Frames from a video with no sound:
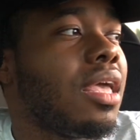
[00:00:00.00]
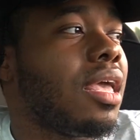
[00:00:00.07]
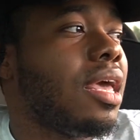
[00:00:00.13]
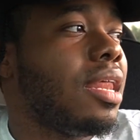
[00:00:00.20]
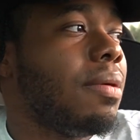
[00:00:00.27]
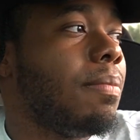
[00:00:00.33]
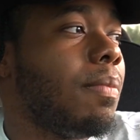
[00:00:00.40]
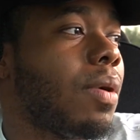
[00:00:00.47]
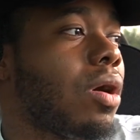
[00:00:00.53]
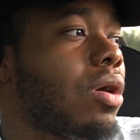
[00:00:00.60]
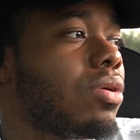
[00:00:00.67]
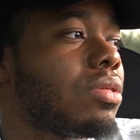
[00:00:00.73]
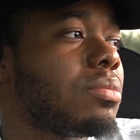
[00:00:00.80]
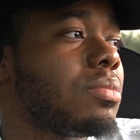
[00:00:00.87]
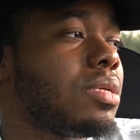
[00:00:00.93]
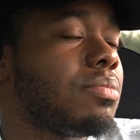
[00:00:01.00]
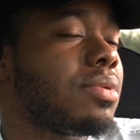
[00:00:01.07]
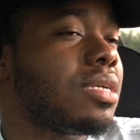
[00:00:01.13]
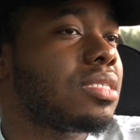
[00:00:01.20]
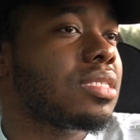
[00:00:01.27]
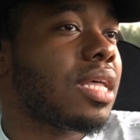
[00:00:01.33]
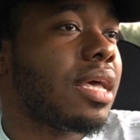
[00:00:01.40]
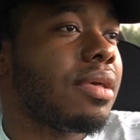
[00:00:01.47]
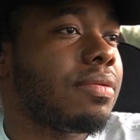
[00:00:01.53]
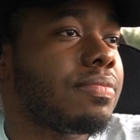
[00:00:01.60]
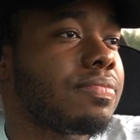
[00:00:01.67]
and it bothered me. But it's like,